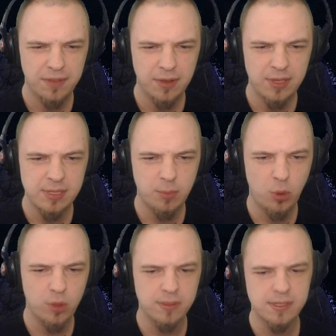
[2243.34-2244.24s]
I wonder if there
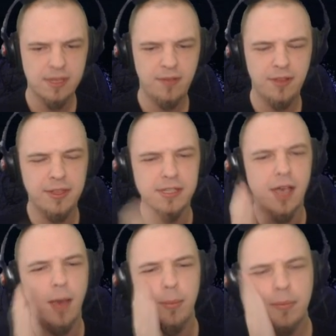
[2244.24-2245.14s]
is important stuff
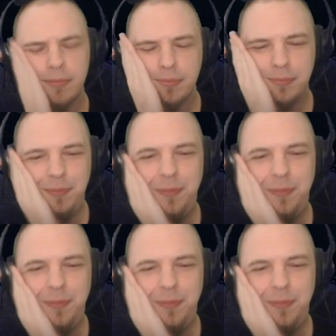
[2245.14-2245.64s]
on the top.